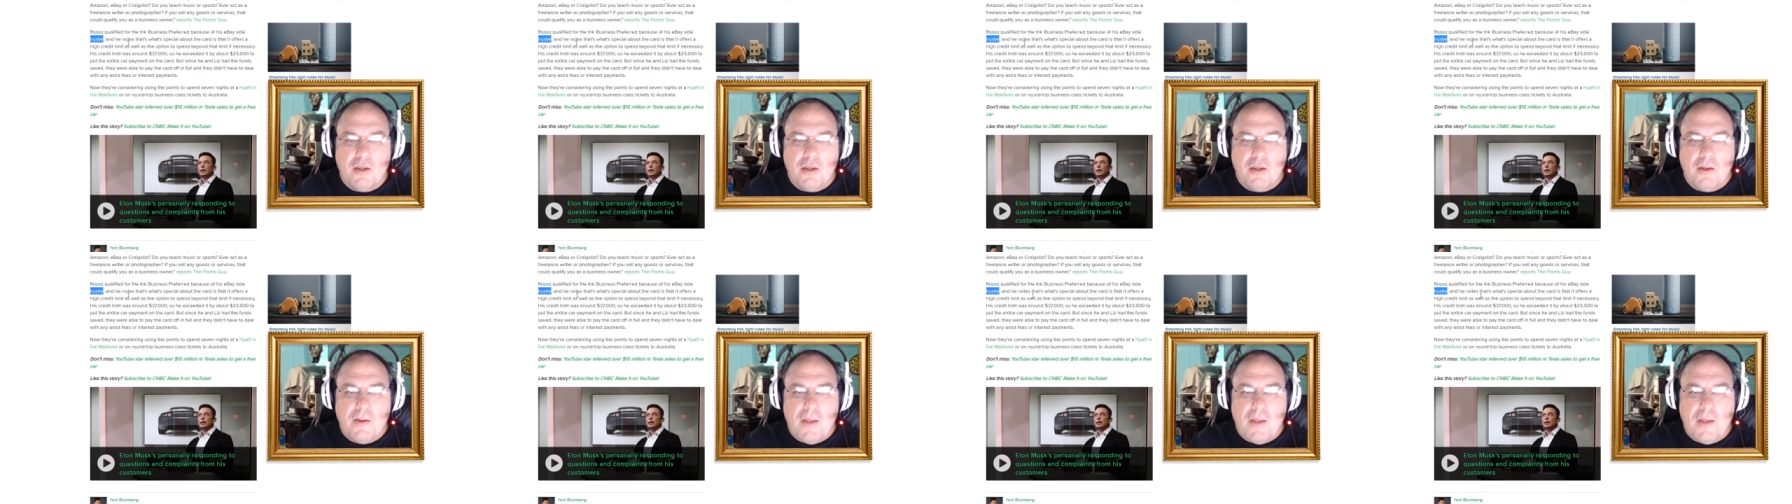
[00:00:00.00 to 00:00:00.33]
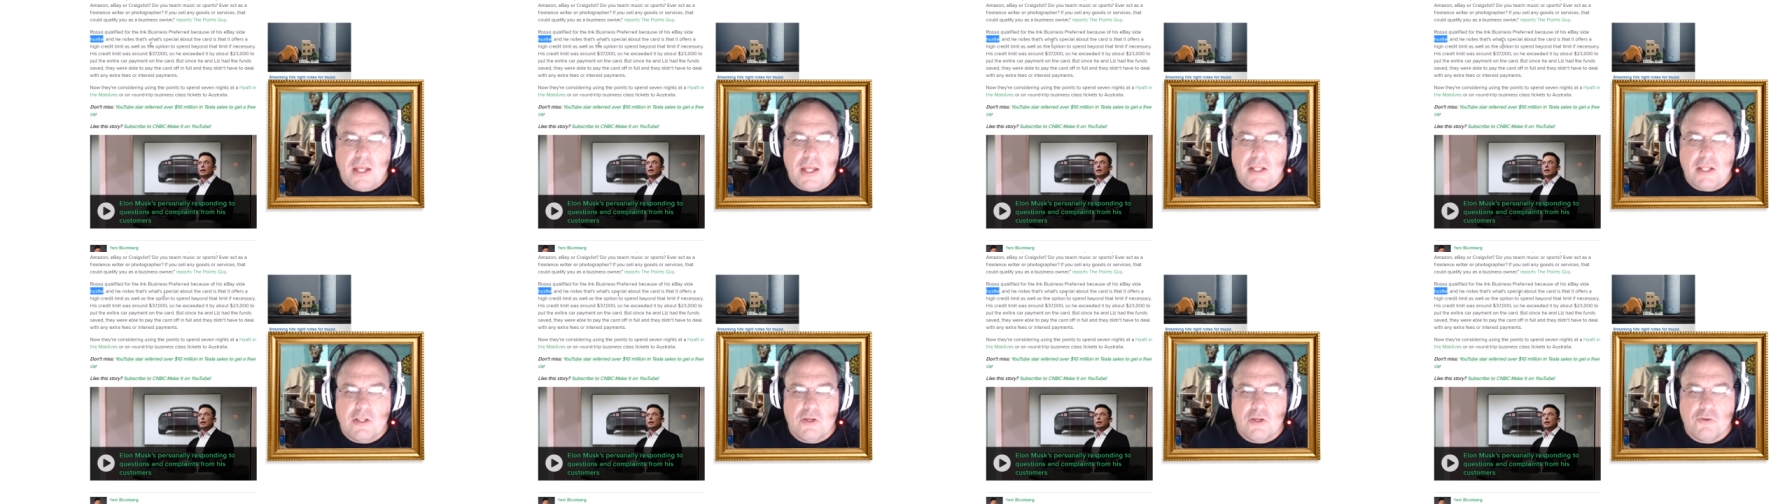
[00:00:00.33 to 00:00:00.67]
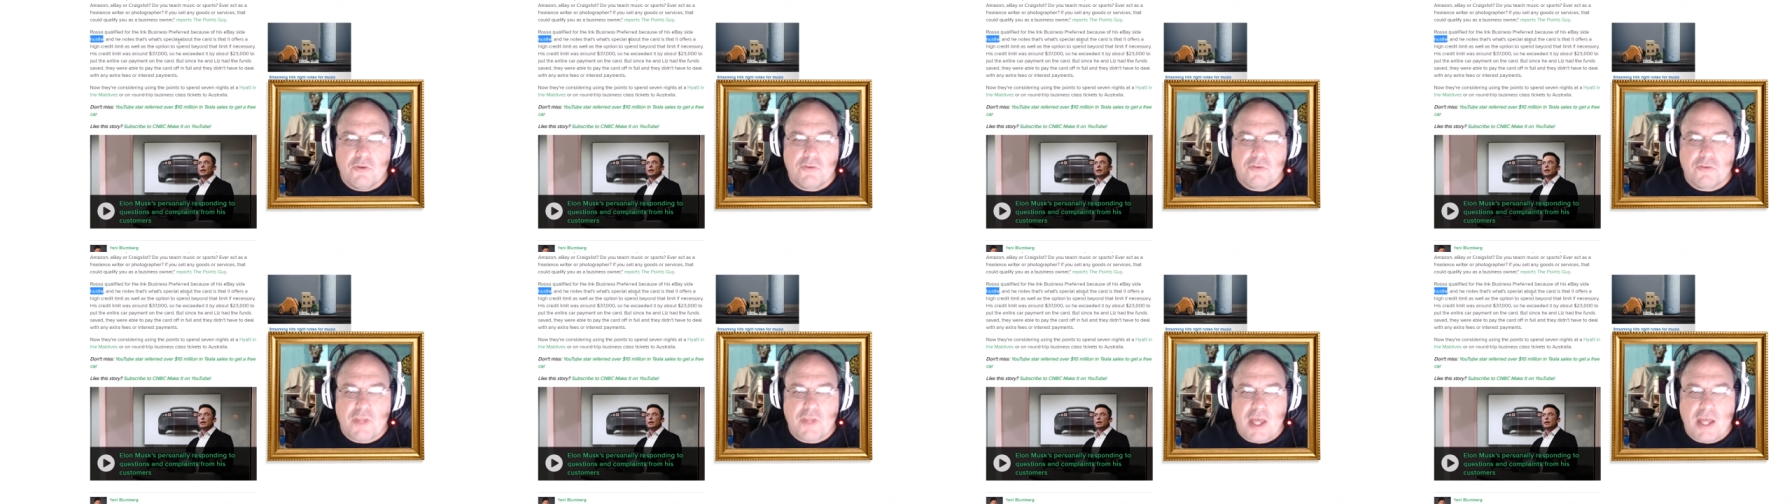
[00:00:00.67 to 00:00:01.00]
And he
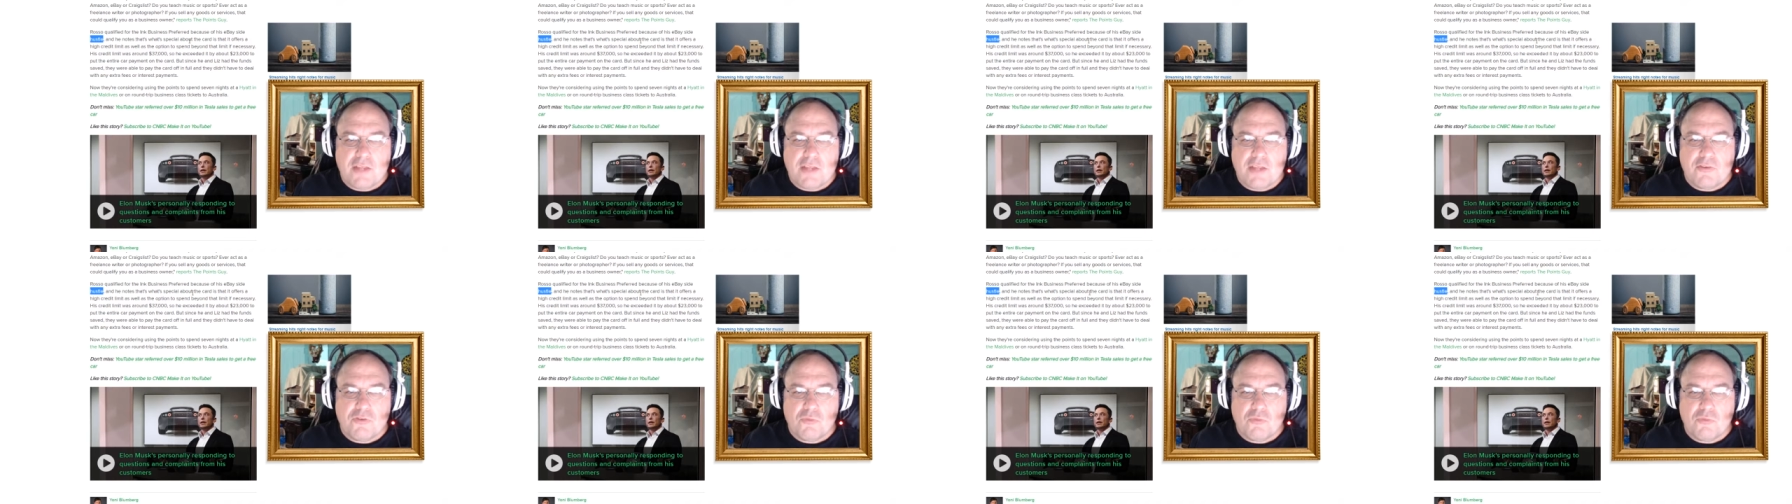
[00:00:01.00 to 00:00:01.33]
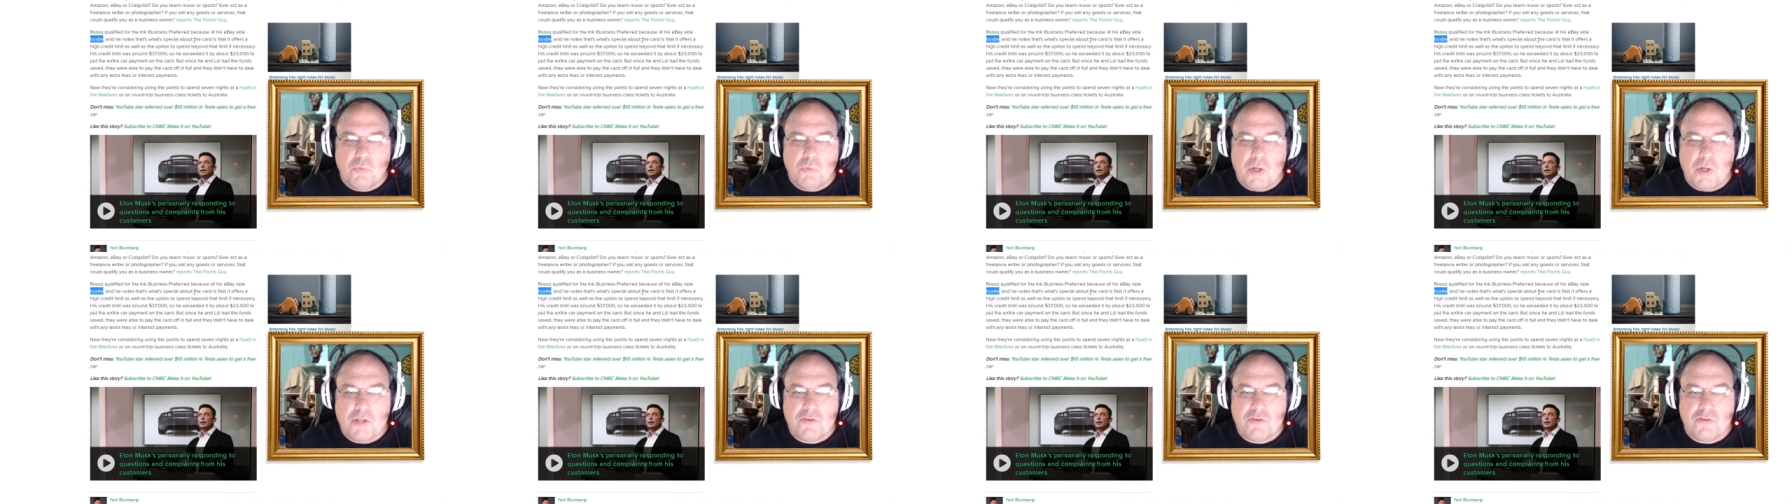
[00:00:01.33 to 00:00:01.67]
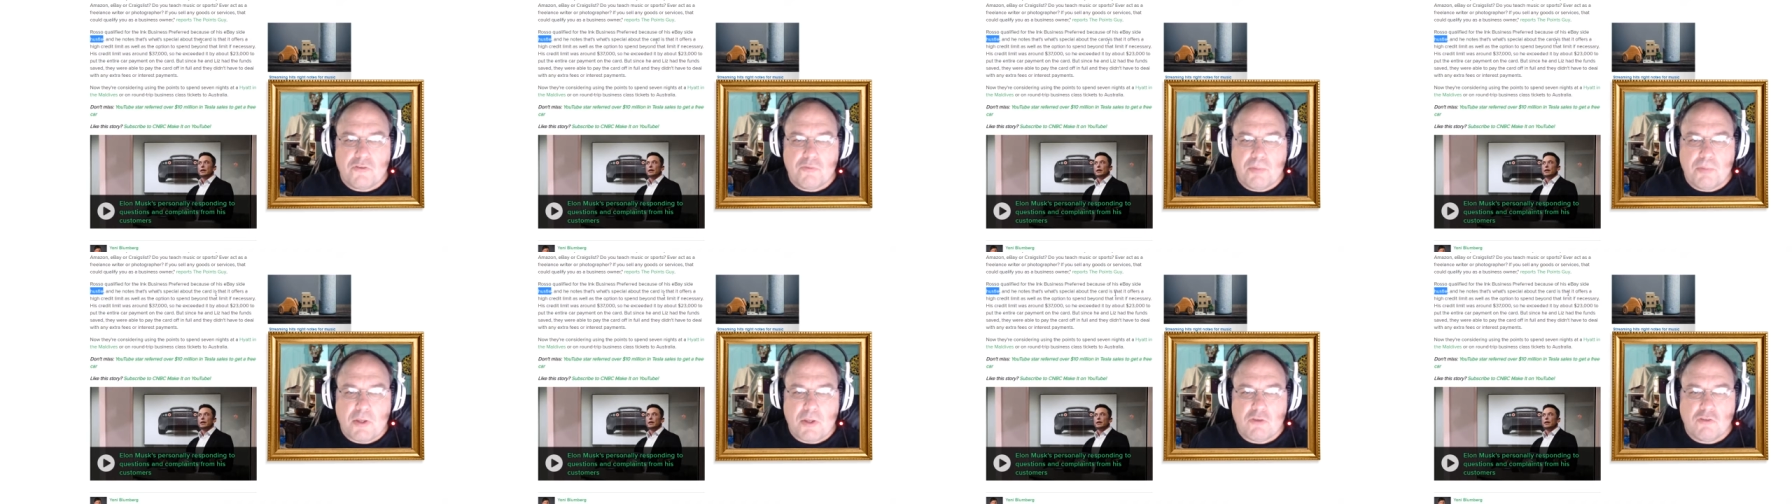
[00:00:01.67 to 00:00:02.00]
notes that's what's
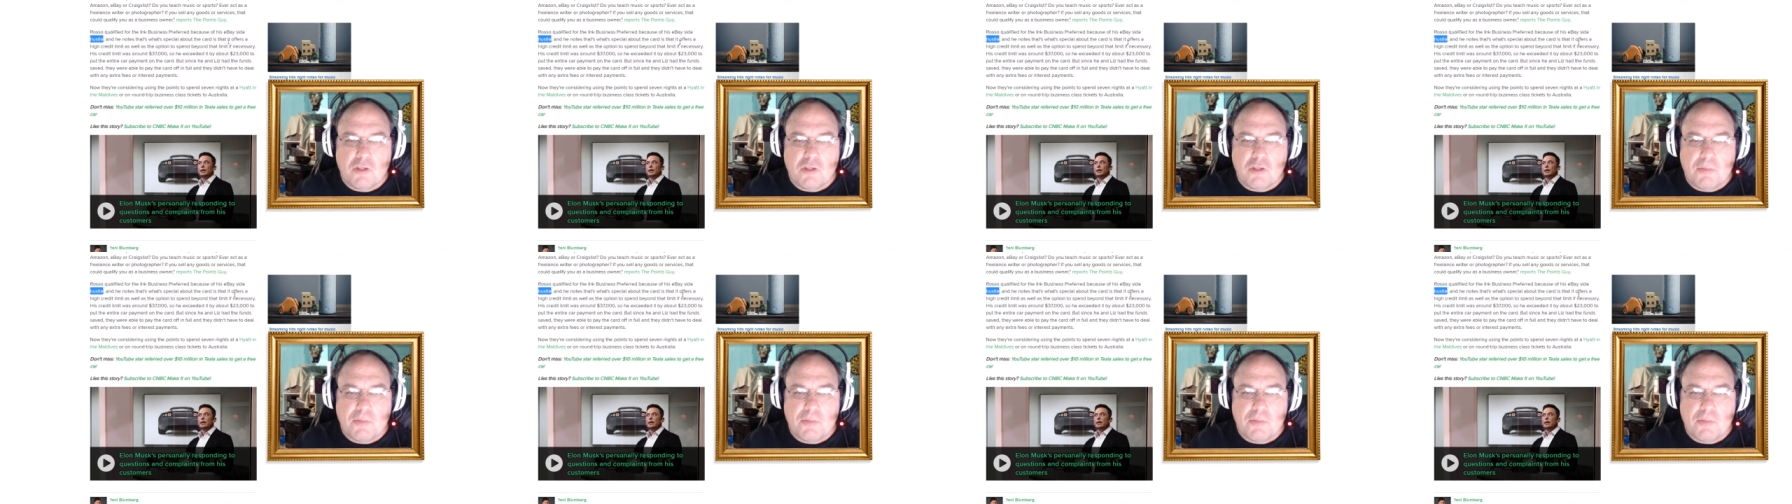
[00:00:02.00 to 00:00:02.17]
special